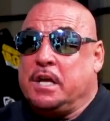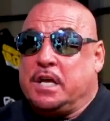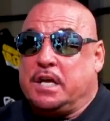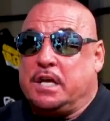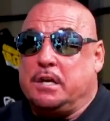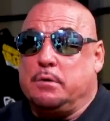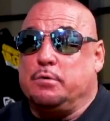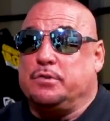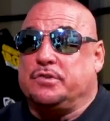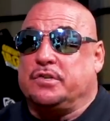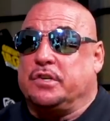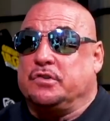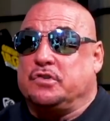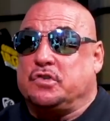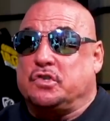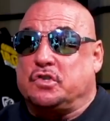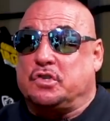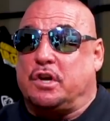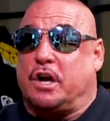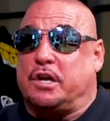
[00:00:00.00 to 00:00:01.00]
he was in
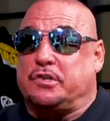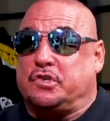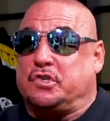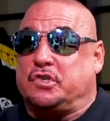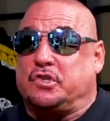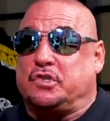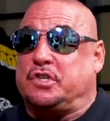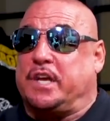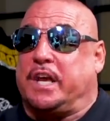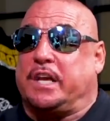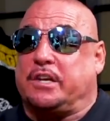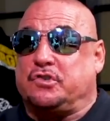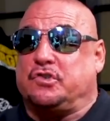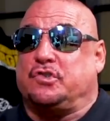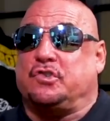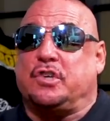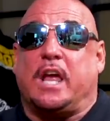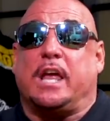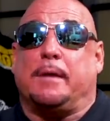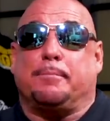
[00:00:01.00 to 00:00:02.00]
such sick
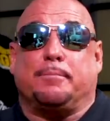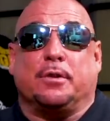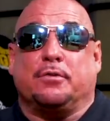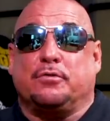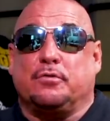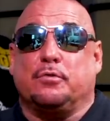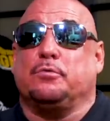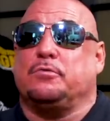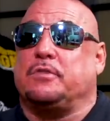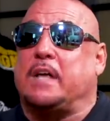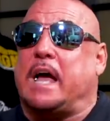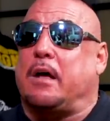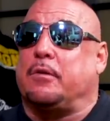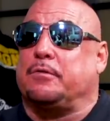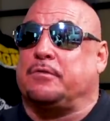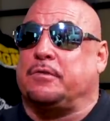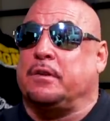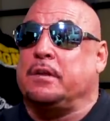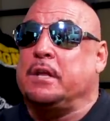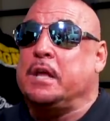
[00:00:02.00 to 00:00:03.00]
shape in
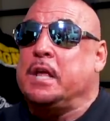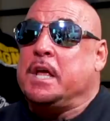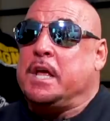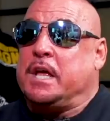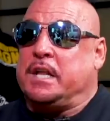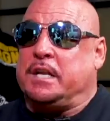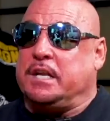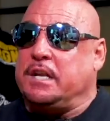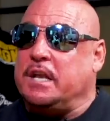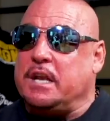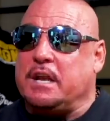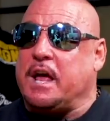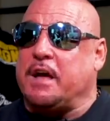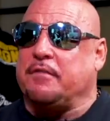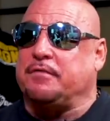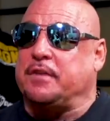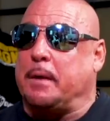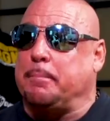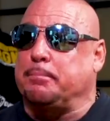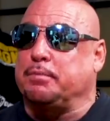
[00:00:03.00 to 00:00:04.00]
2000 and he didn't
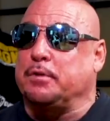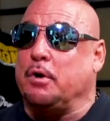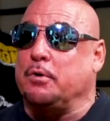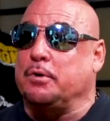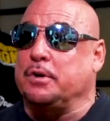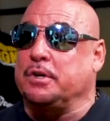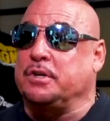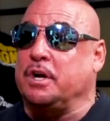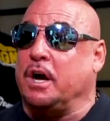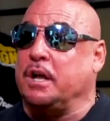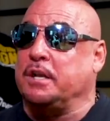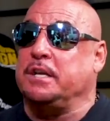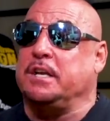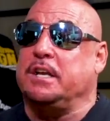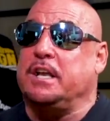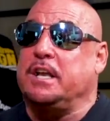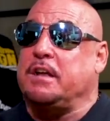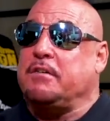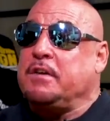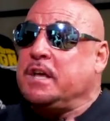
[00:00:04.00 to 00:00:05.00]
have that bloated gut.
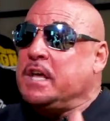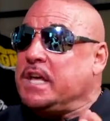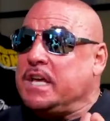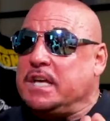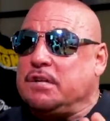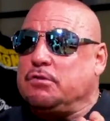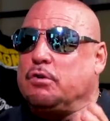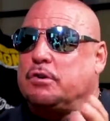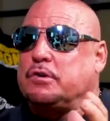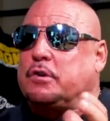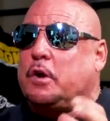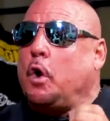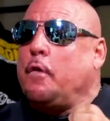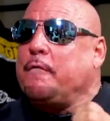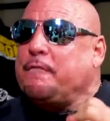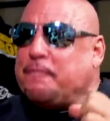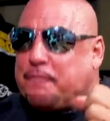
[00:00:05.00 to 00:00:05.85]
And he looked,